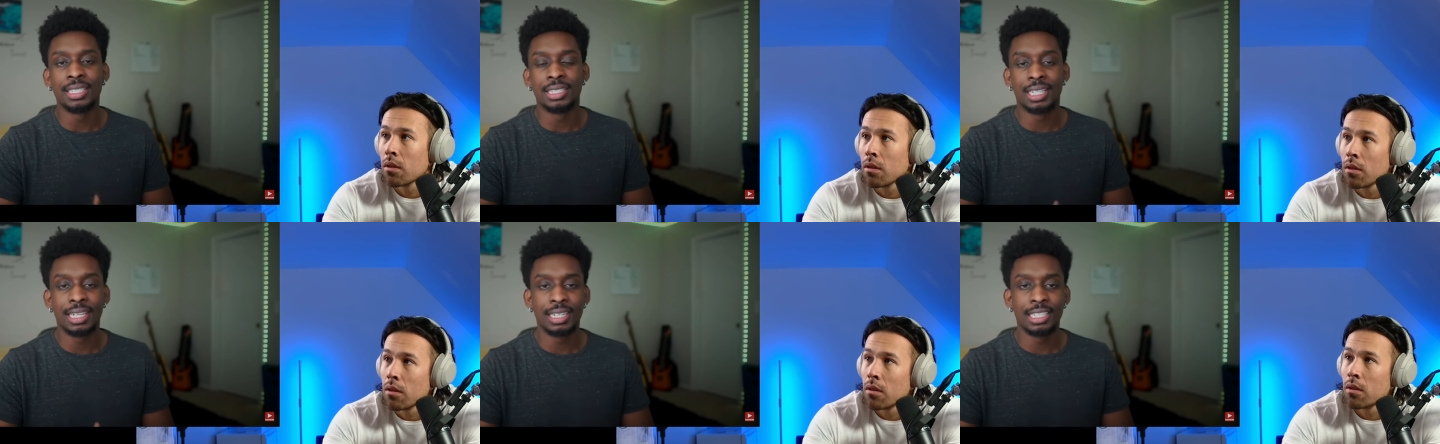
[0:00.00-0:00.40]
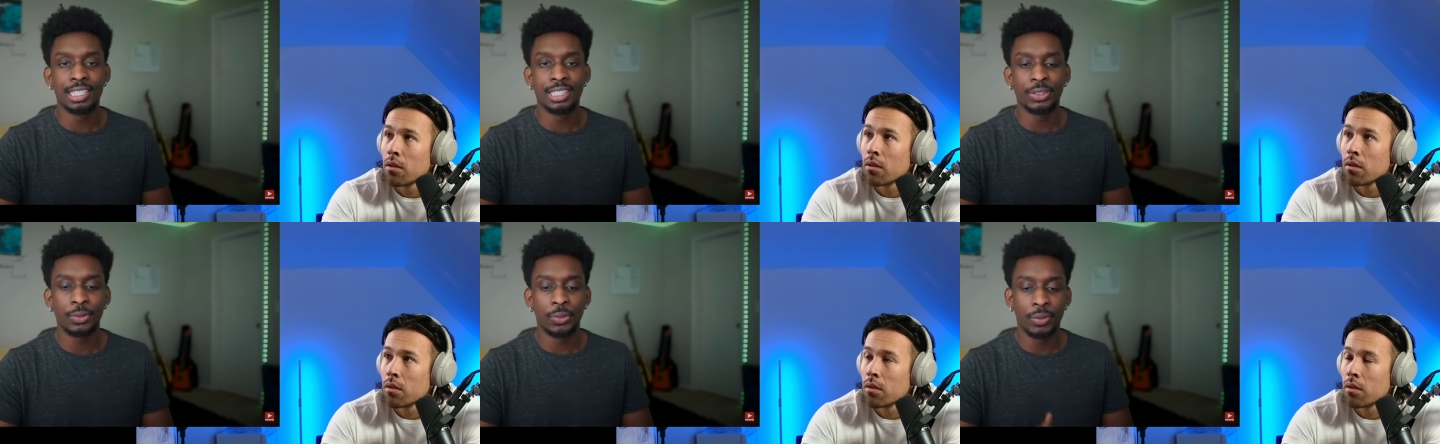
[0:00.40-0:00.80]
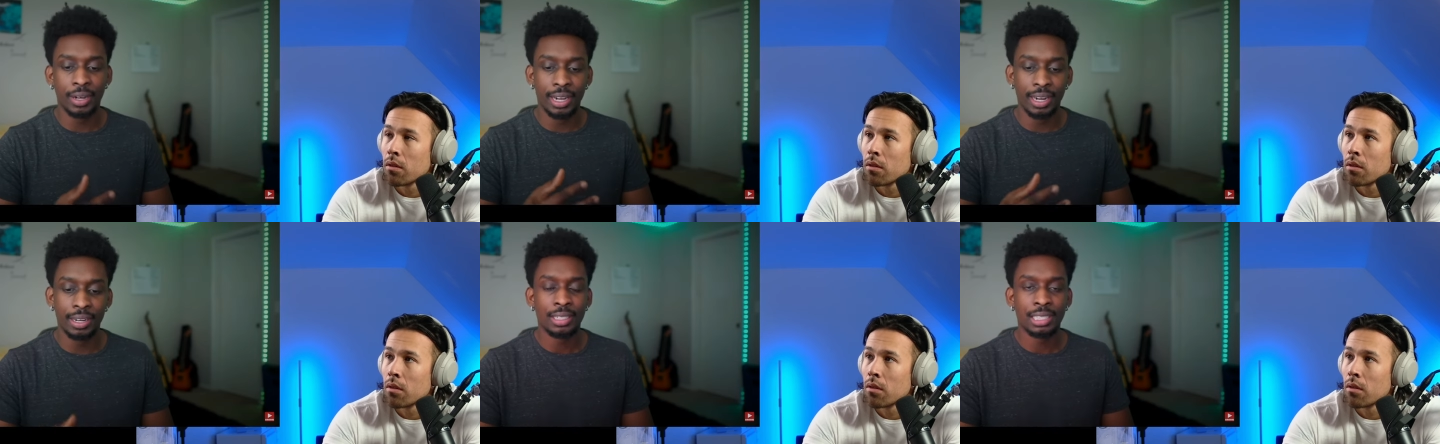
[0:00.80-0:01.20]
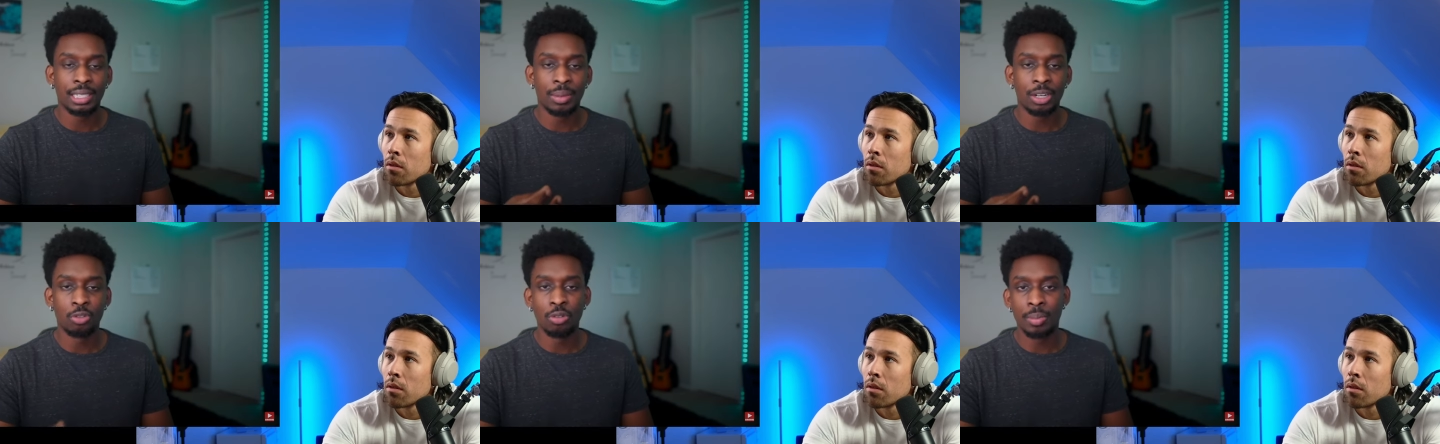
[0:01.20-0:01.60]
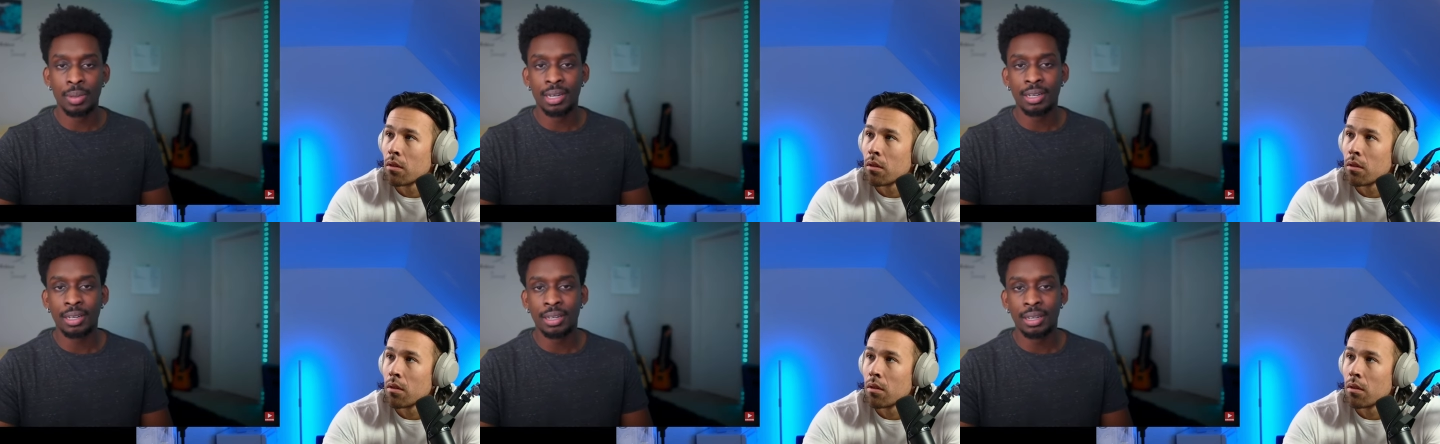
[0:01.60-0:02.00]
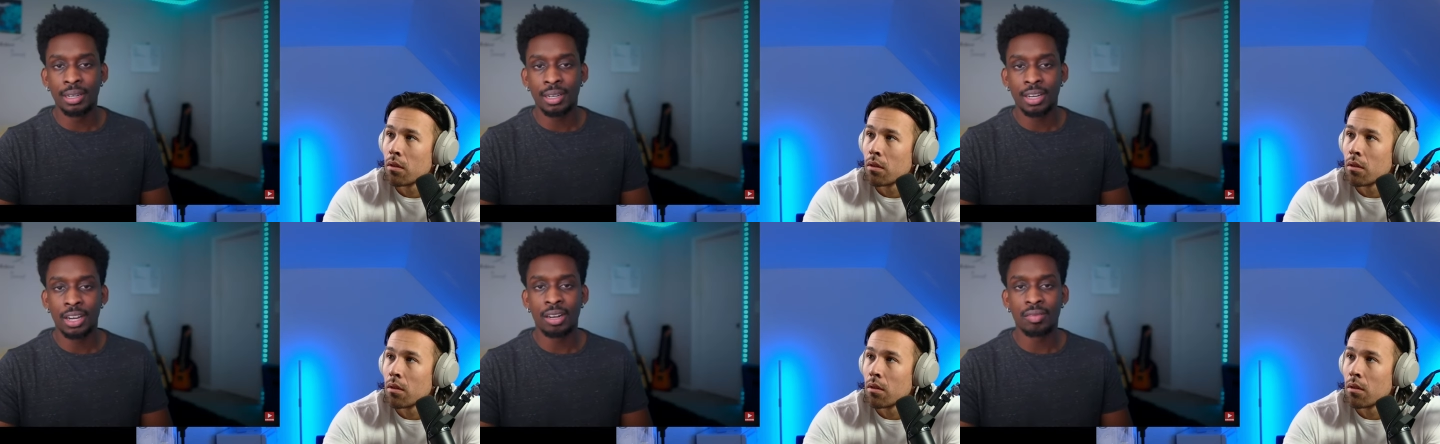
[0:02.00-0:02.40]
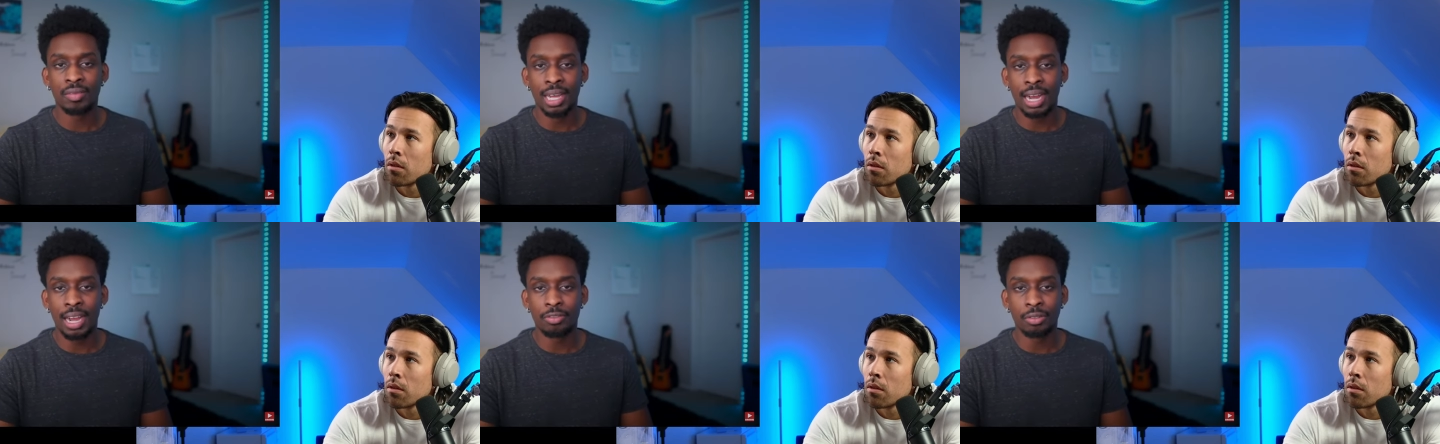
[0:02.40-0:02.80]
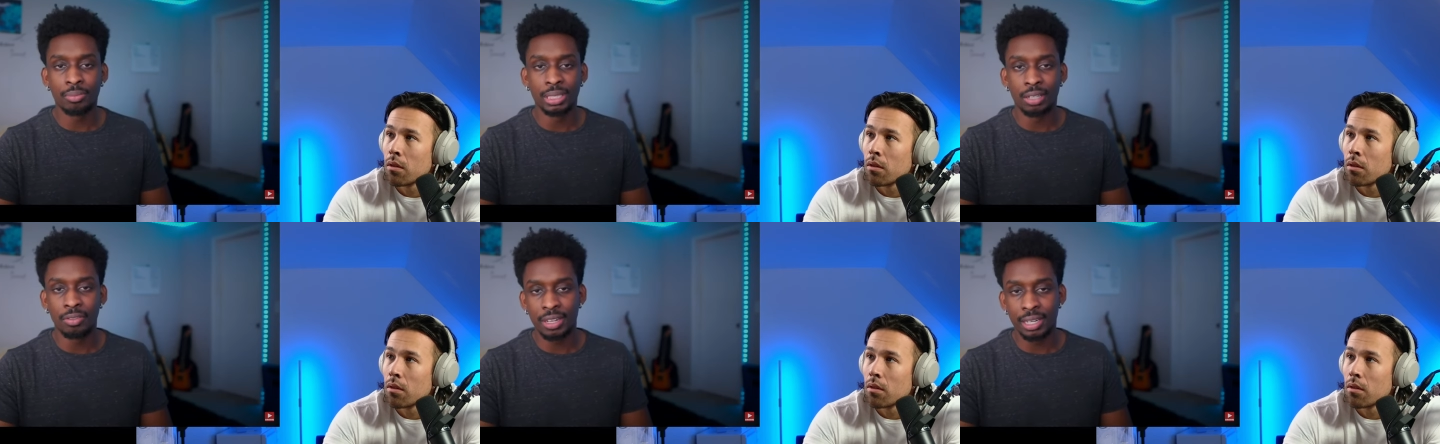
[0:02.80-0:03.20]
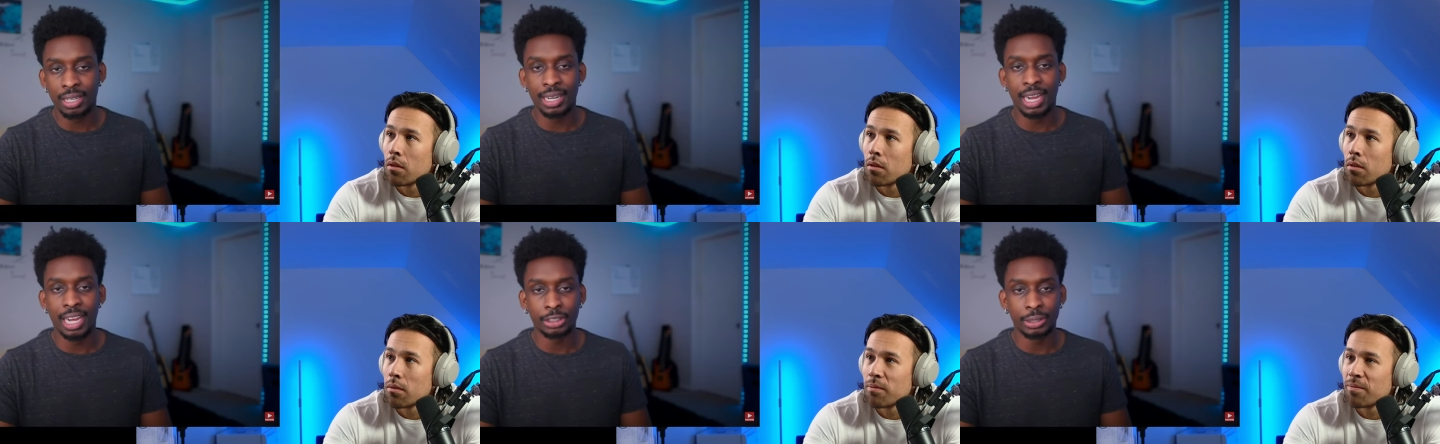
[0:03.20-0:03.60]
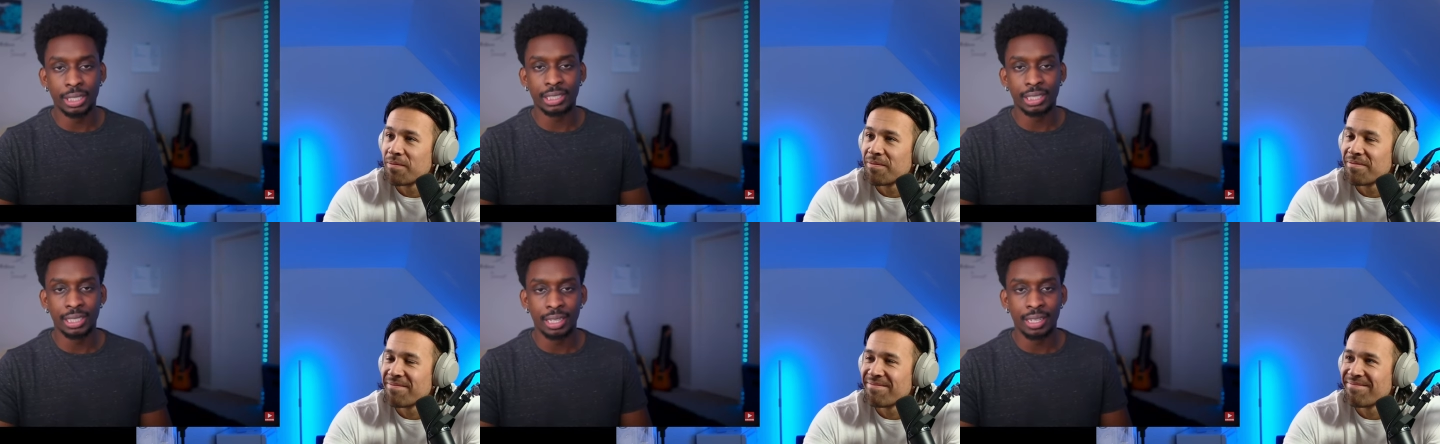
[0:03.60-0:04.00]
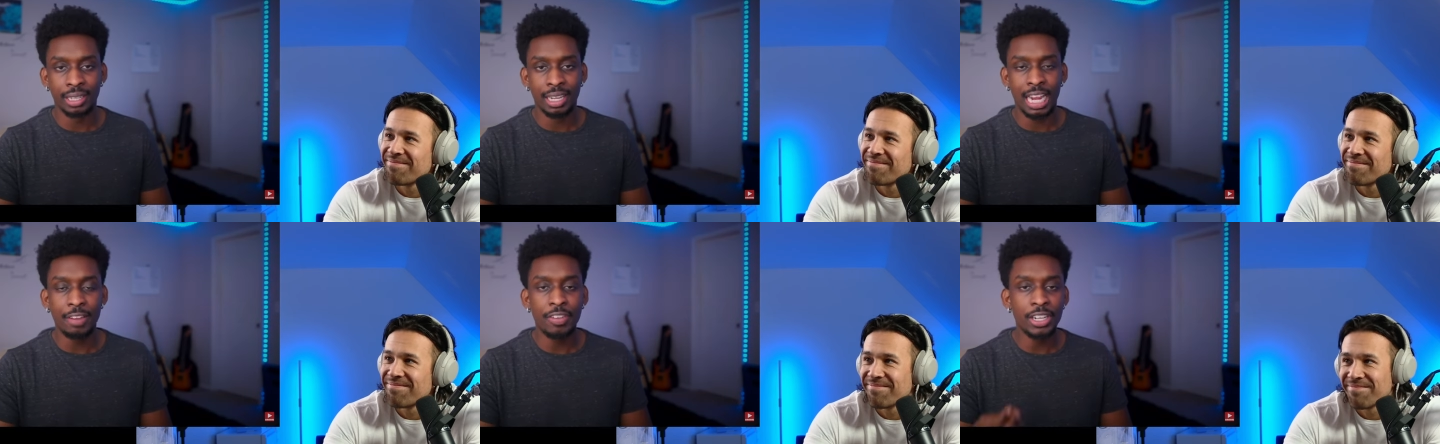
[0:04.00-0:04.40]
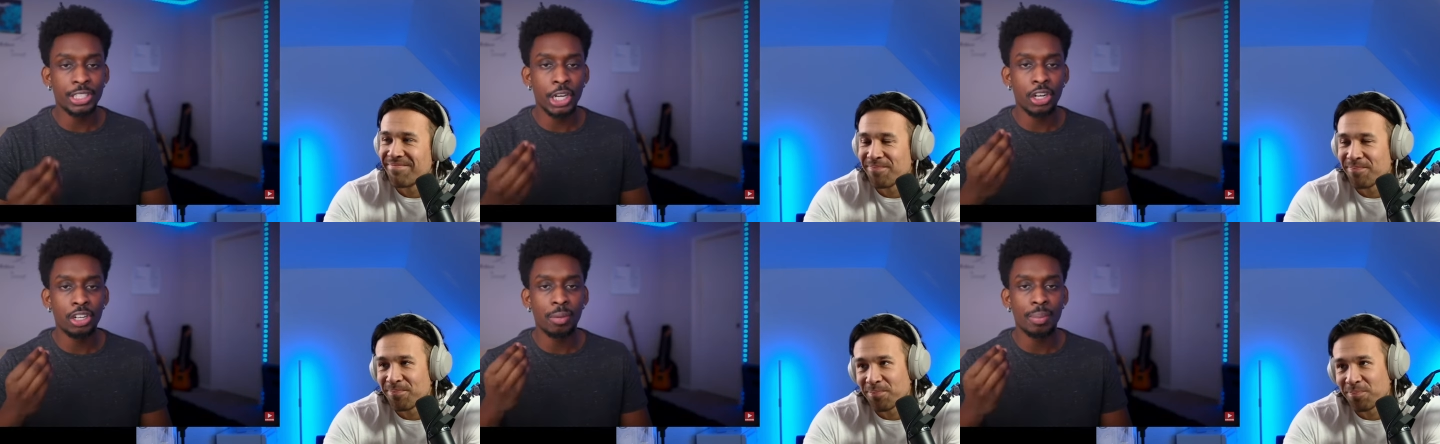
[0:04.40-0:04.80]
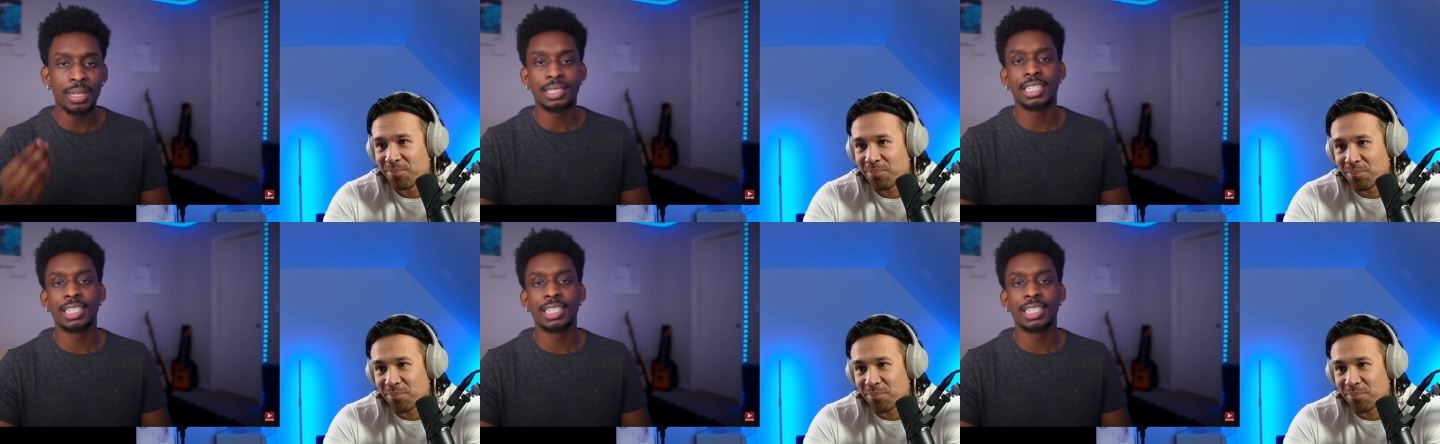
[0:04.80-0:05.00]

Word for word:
Speaker 1: say this when some of the women could have died from severe dehydration. If he turned up in